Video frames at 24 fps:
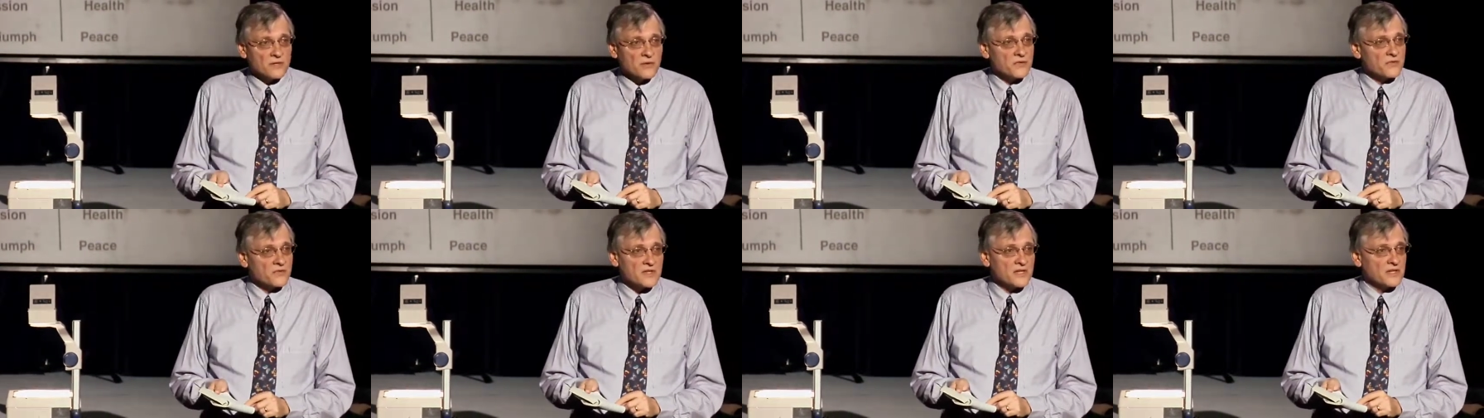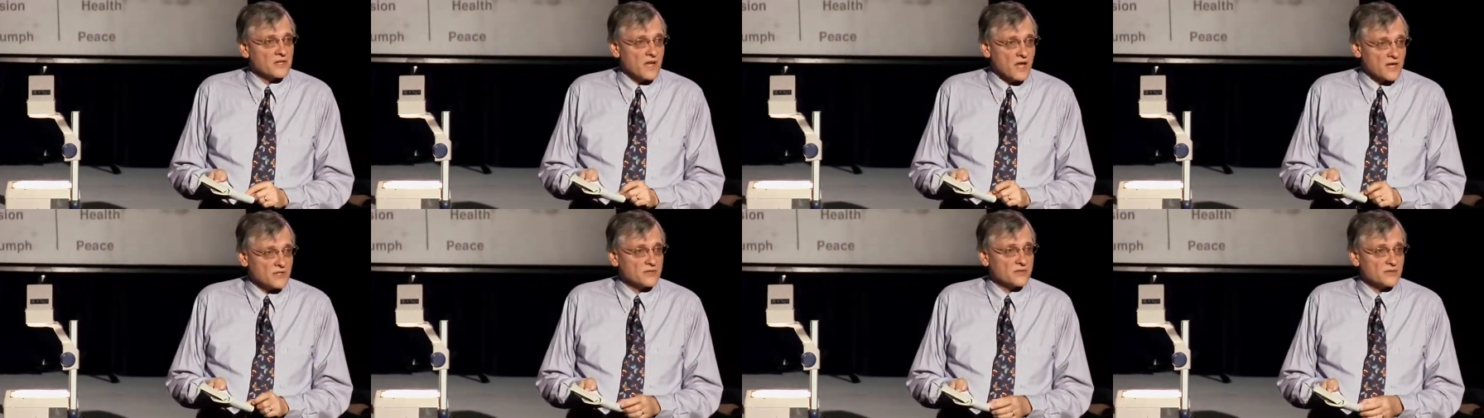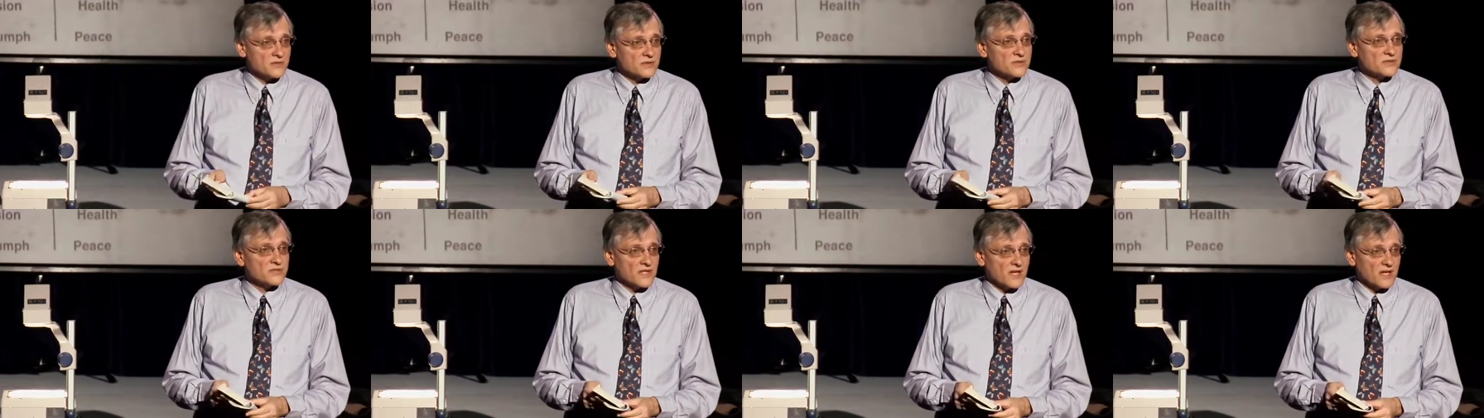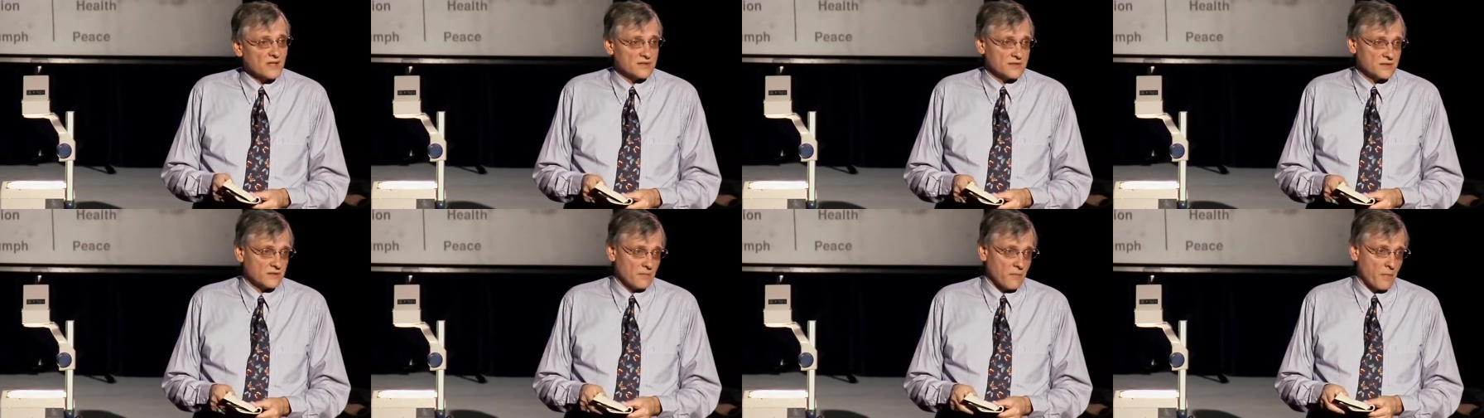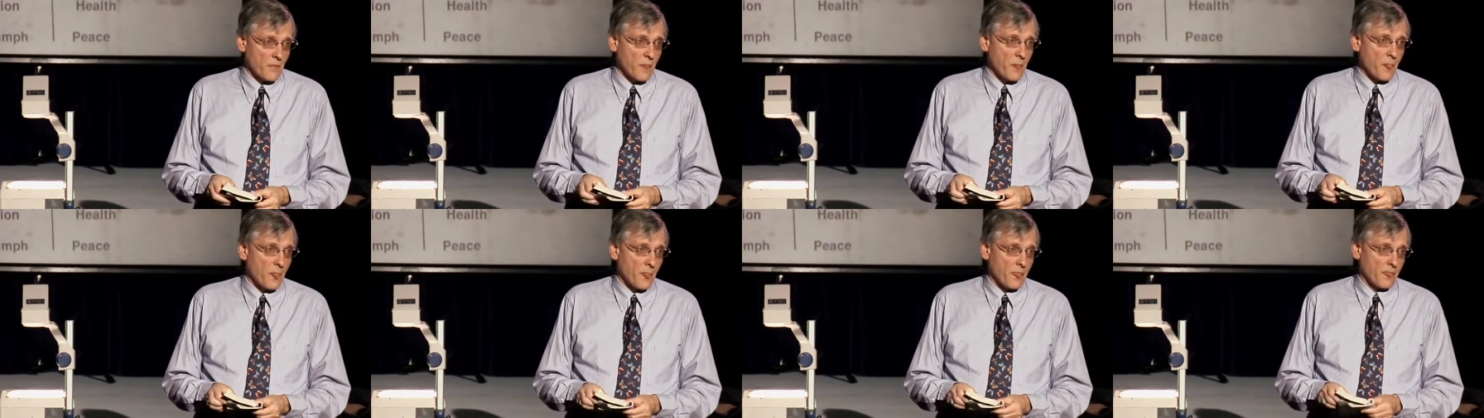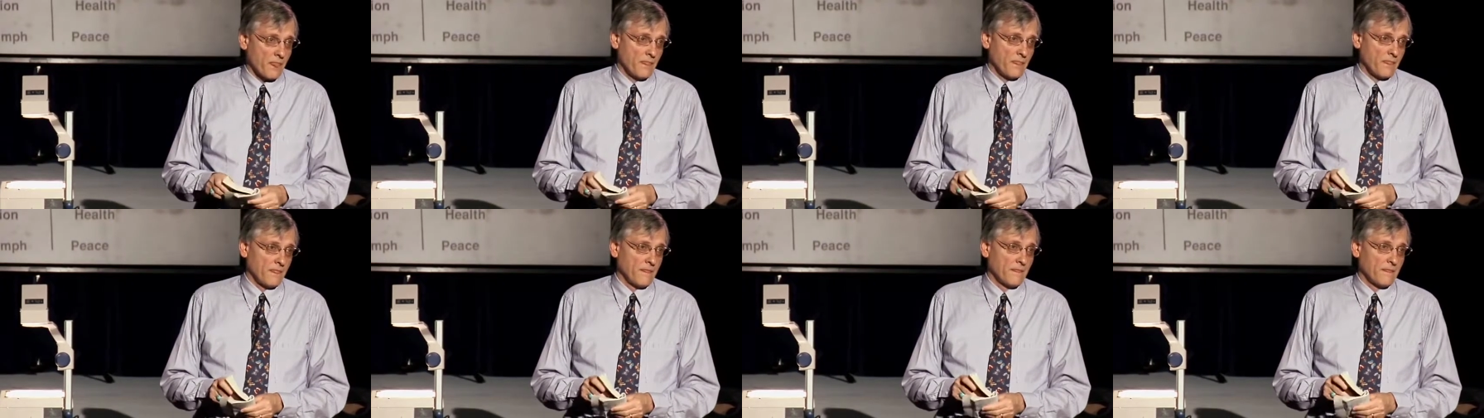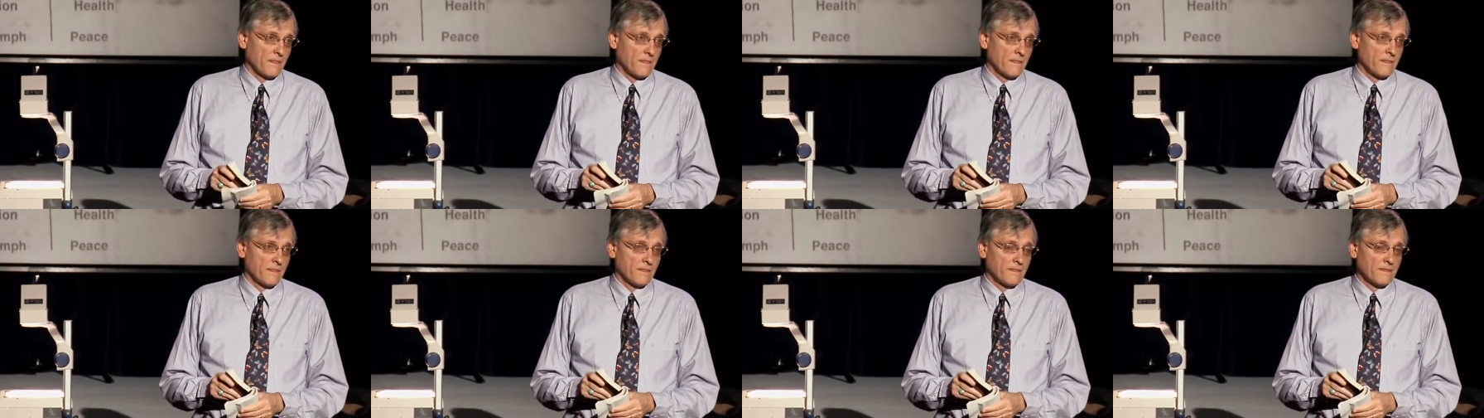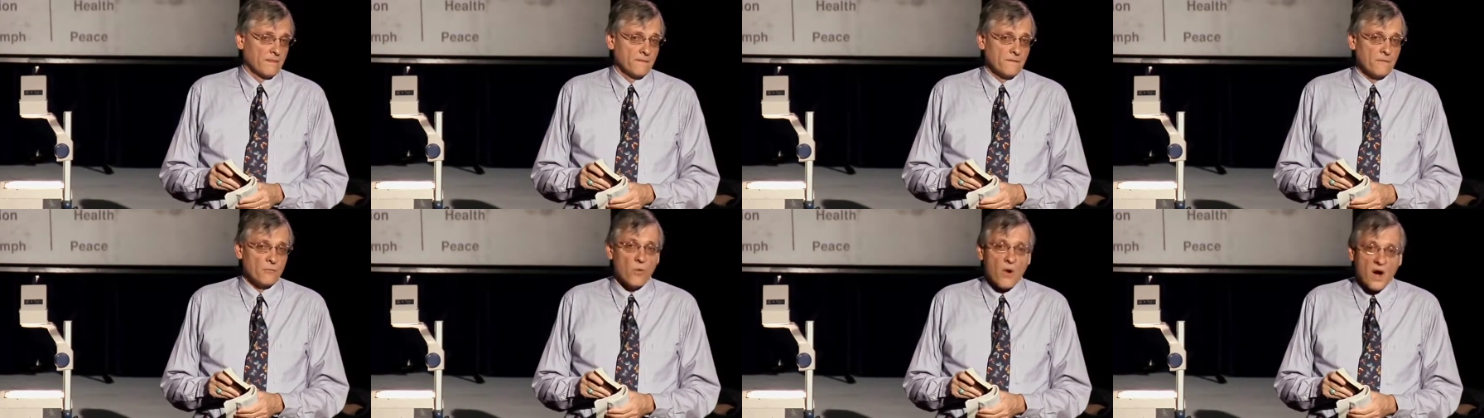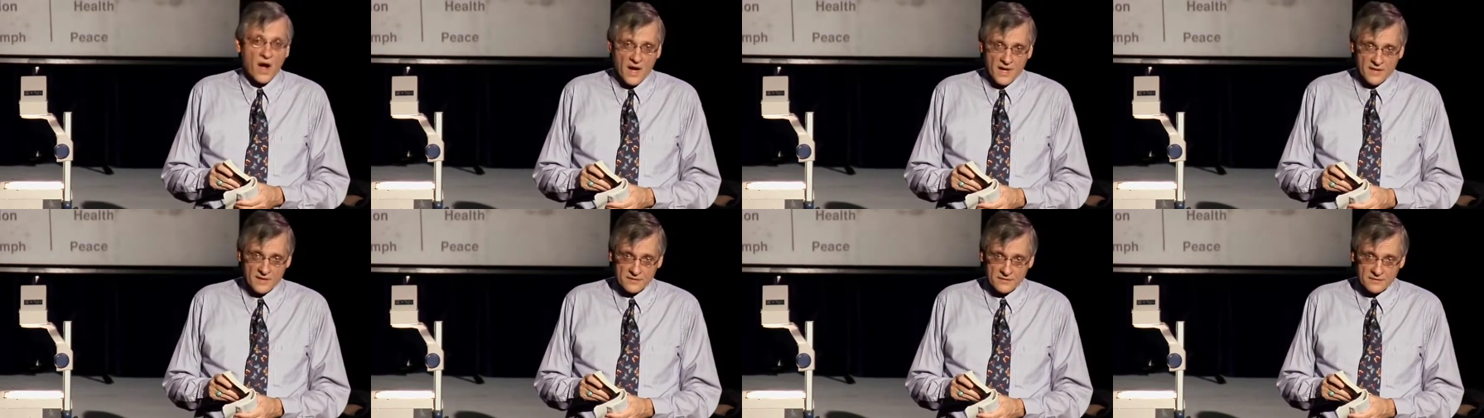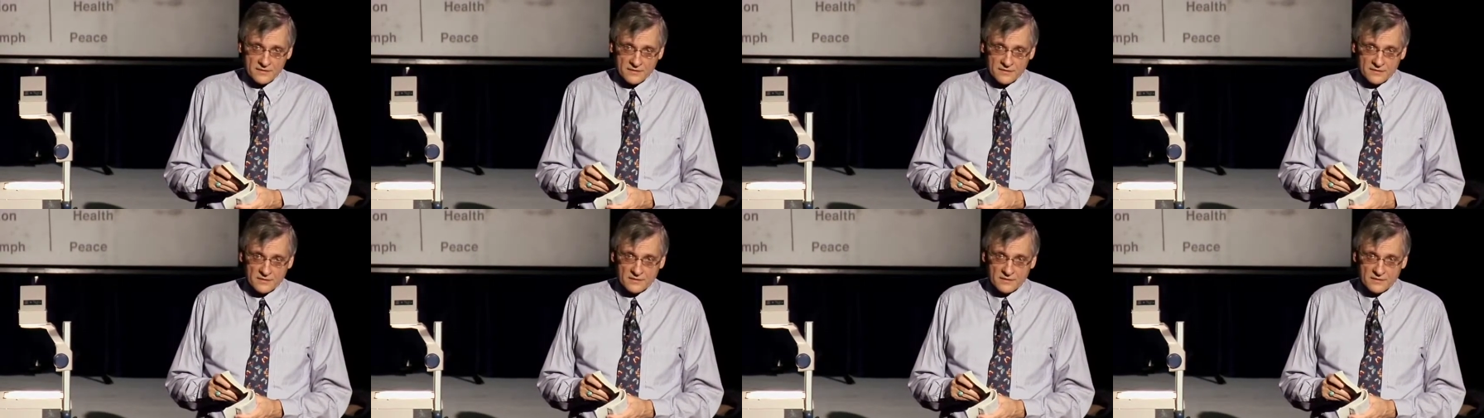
no theological sense. Why?